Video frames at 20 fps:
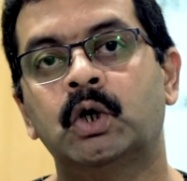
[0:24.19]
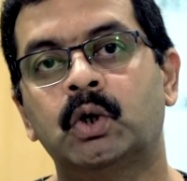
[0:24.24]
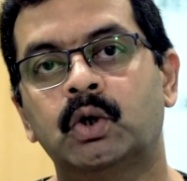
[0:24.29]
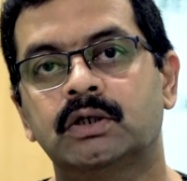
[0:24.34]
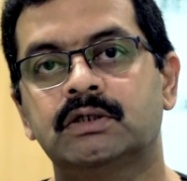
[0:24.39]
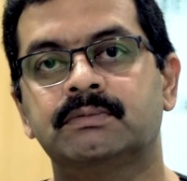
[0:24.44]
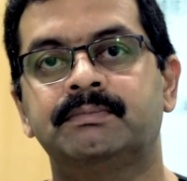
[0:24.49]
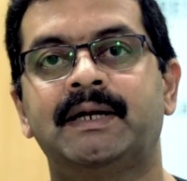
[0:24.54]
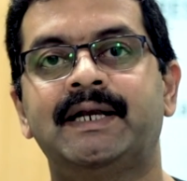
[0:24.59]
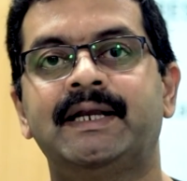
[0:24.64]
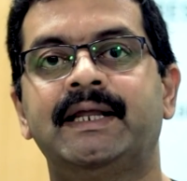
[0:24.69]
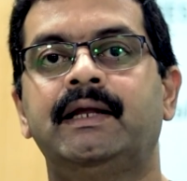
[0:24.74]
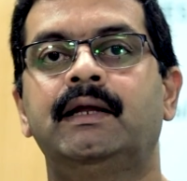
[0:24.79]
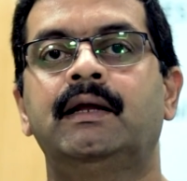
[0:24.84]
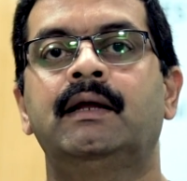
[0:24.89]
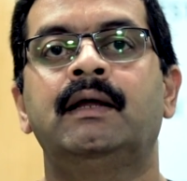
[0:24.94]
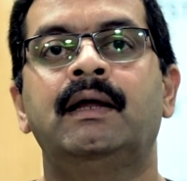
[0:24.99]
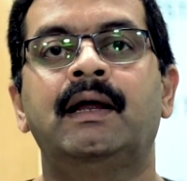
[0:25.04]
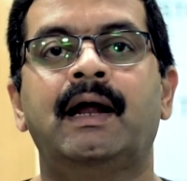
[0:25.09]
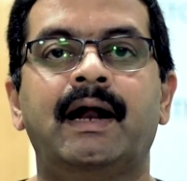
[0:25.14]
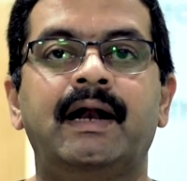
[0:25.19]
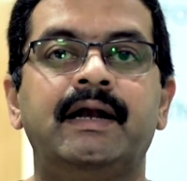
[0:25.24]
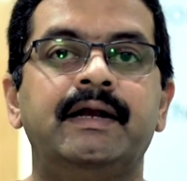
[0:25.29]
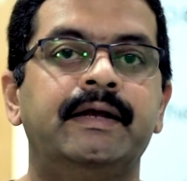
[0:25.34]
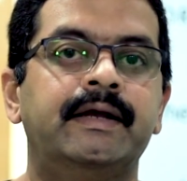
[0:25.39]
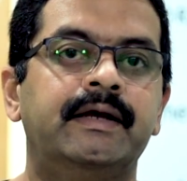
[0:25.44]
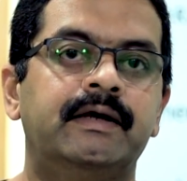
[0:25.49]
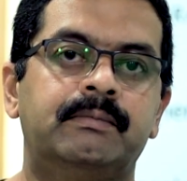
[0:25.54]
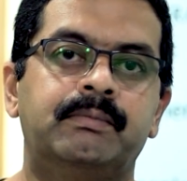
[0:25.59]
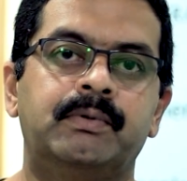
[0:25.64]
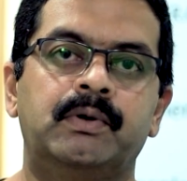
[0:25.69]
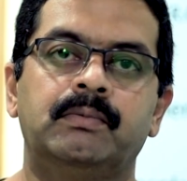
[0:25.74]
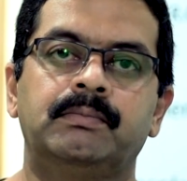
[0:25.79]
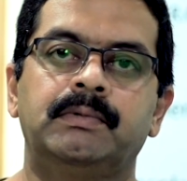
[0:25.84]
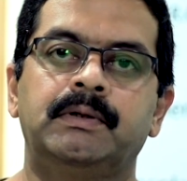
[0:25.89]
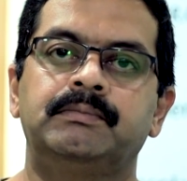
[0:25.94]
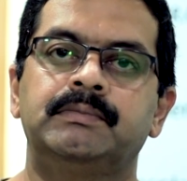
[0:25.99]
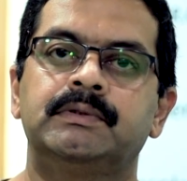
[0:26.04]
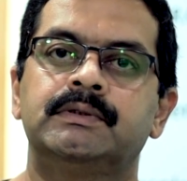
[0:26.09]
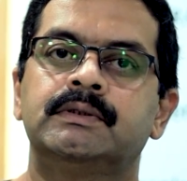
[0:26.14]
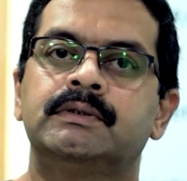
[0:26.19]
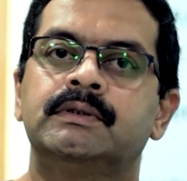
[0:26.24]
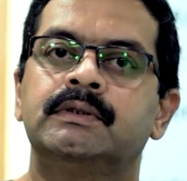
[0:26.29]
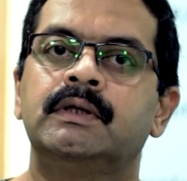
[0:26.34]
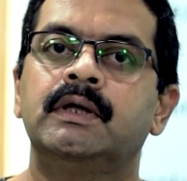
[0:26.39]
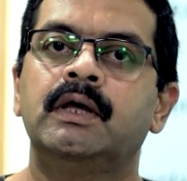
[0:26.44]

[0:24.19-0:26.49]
cosmetic and hair problems.